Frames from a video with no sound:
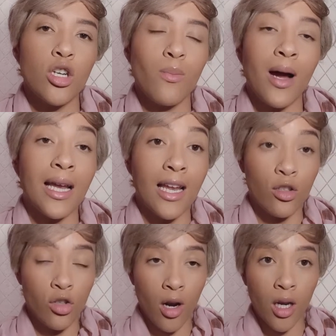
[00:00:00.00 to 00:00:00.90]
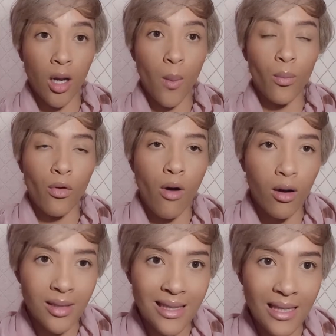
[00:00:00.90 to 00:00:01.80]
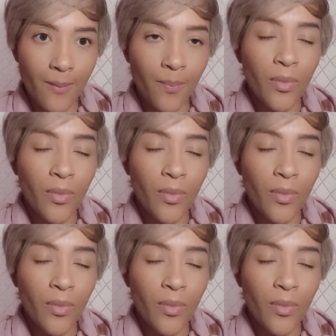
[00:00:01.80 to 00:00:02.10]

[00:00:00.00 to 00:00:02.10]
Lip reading: by electronic proxy.